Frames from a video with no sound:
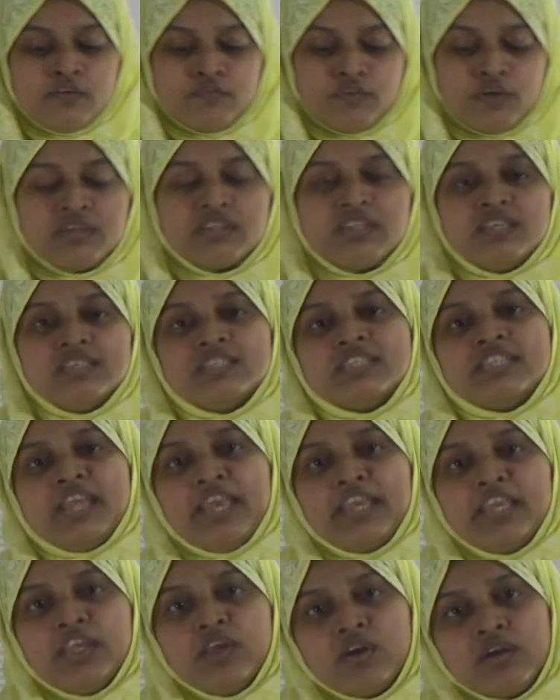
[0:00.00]
for this
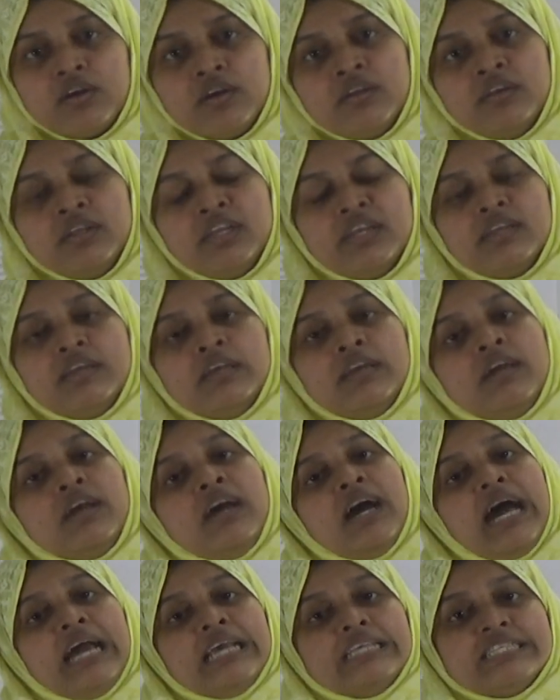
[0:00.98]
take your
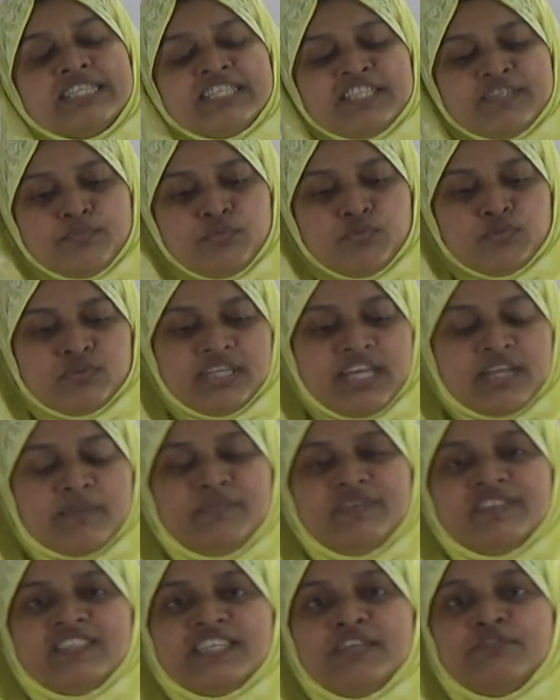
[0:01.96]
I.C.T book, that
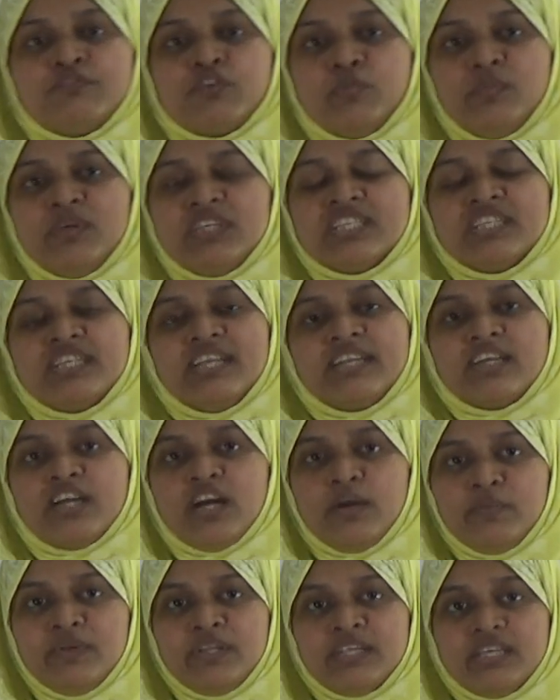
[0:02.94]
means information and
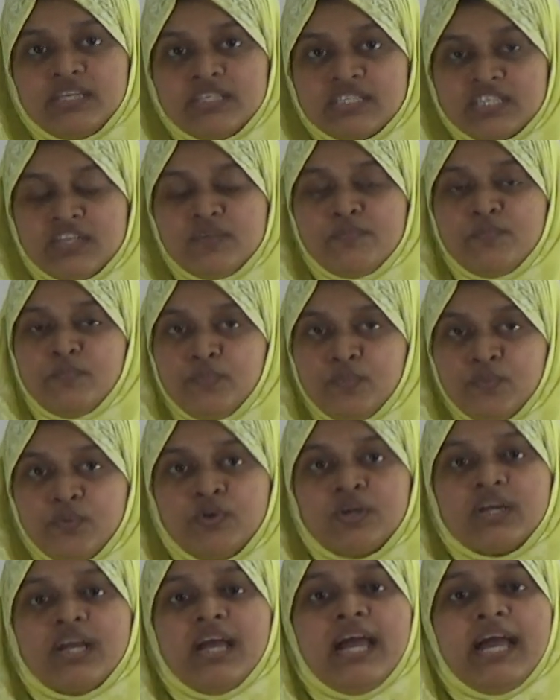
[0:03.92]
communication
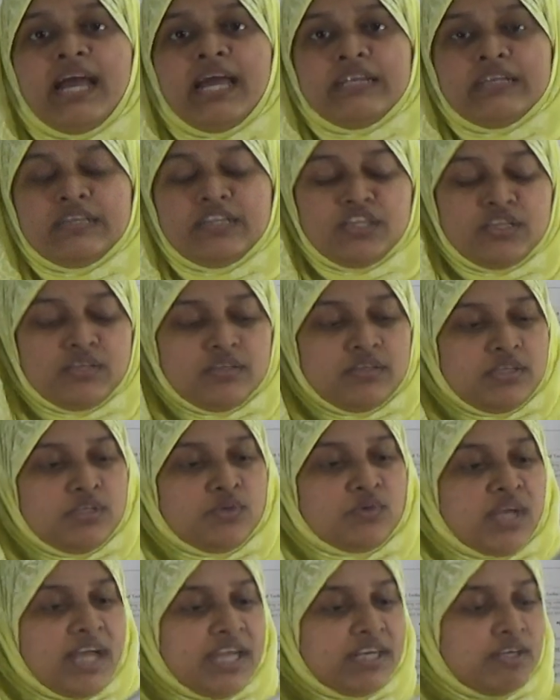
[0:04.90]
book, and you
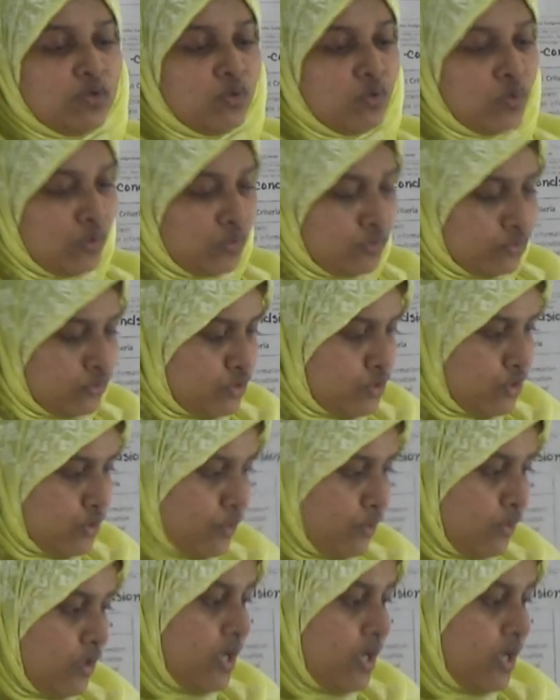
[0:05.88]
can go to